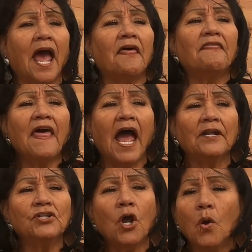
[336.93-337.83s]

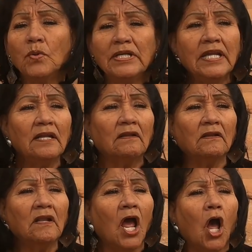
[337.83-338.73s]
that no
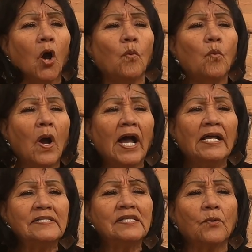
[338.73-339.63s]
needle
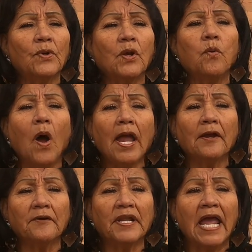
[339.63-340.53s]
was
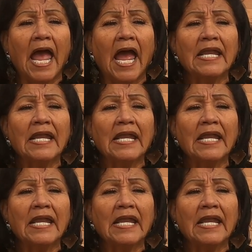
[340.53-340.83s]
required,